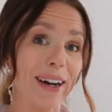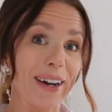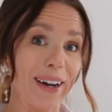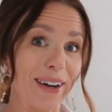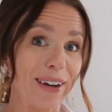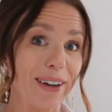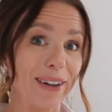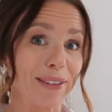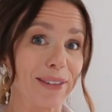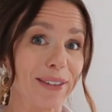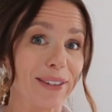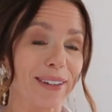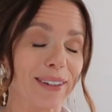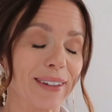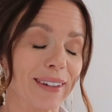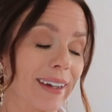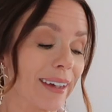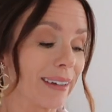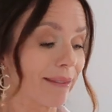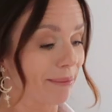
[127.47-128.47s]
gloves,
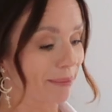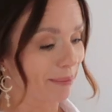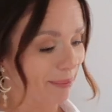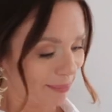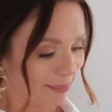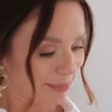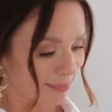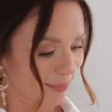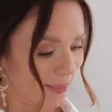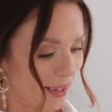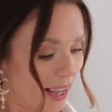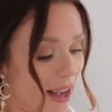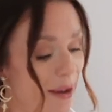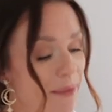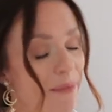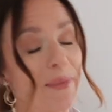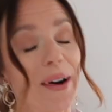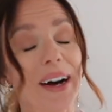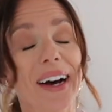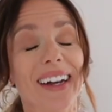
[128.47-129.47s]

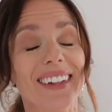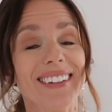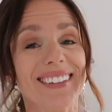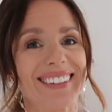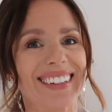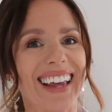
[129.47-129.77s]
but